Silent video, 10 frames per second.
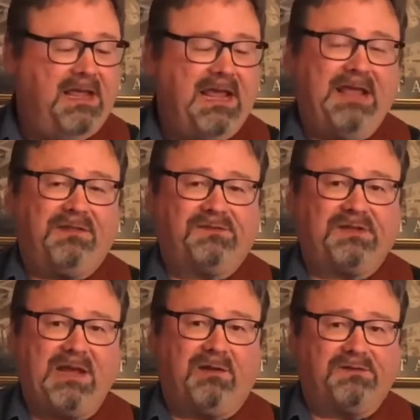And the
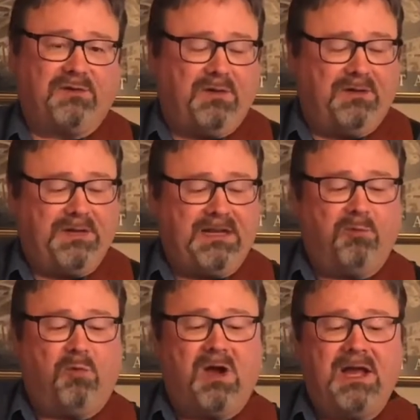scale is going to be
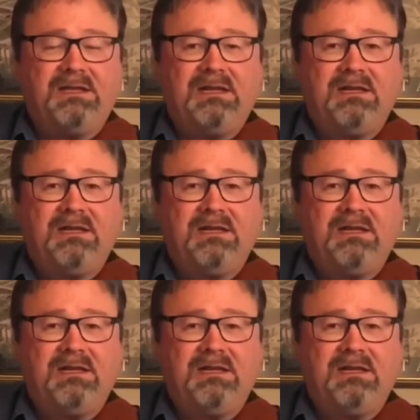1,